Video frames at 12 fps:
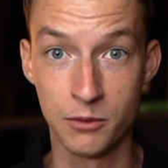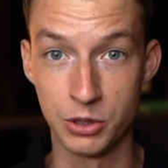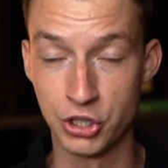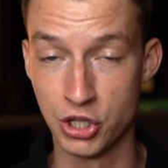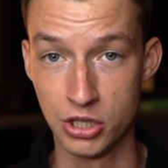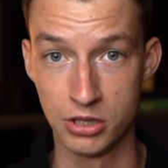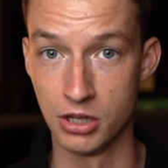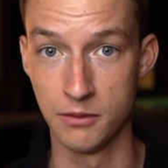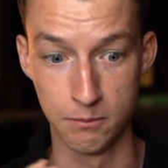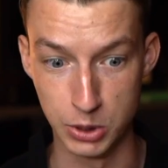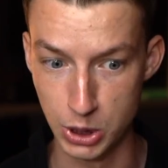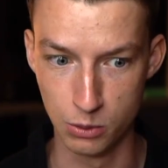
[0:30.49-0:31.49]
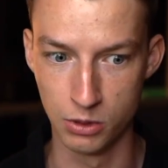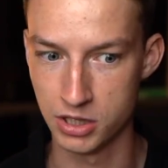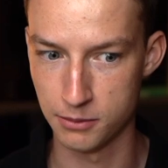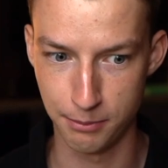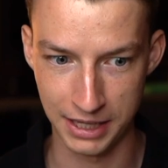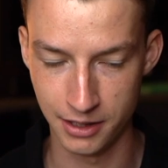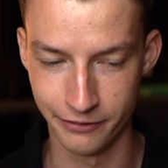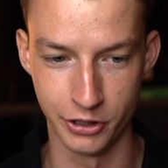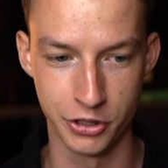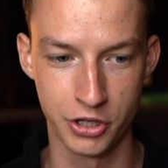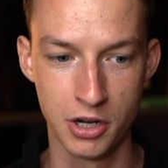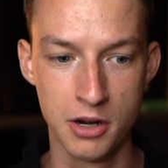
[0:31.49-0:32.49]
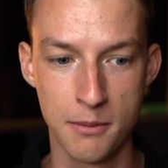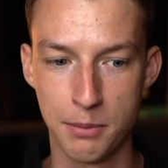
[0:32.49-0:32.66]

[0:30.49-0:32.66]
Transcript: which is the newest beta version.